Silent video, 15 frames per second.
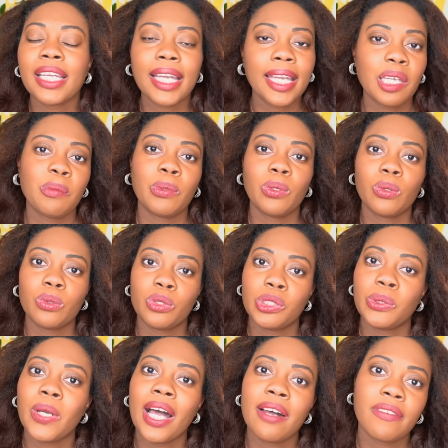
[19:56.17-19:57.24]
able to
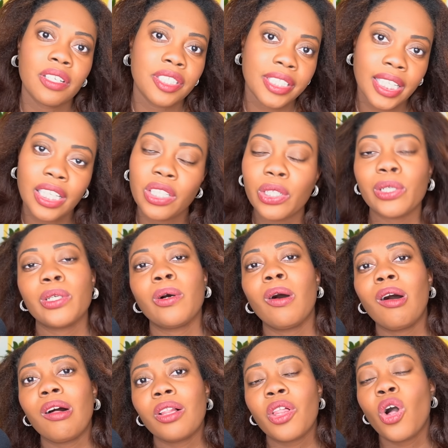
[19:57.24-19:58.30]
have a skincare
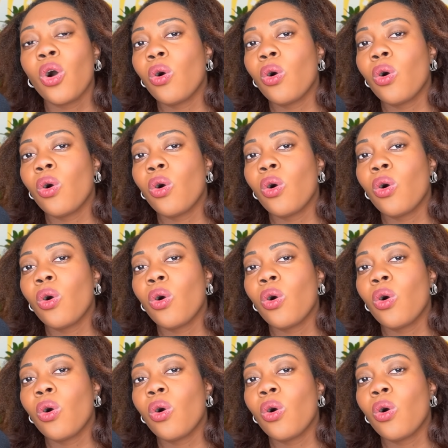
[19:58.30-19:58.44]
haul